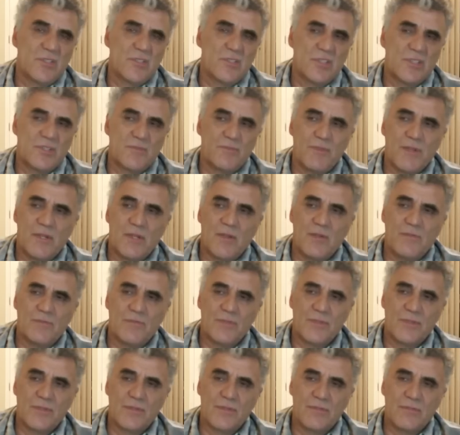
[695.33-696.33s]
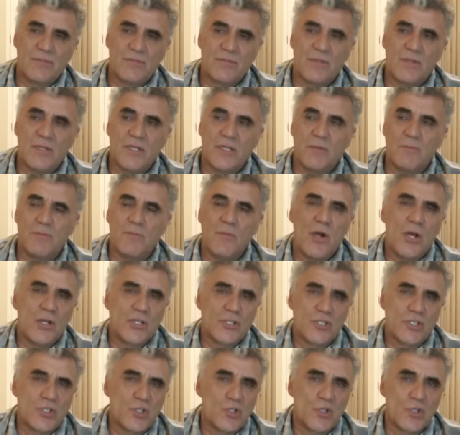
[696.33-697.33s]
It just becomes really
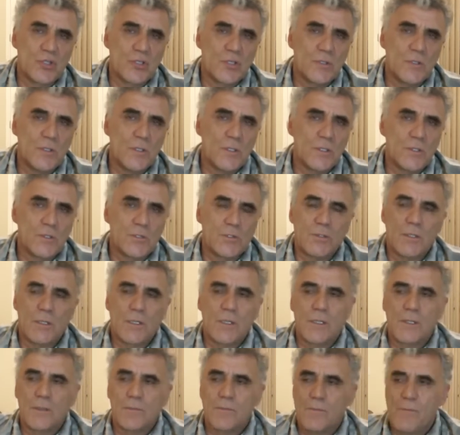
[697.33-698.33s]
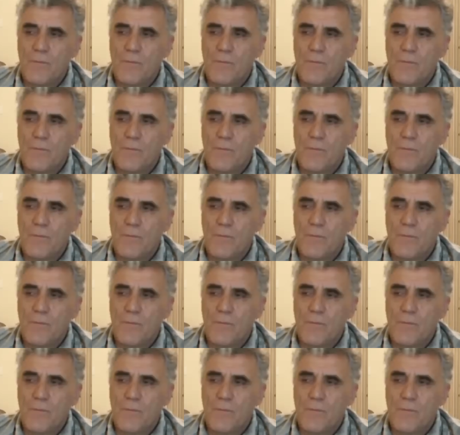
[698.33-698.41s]
monstrous look to her.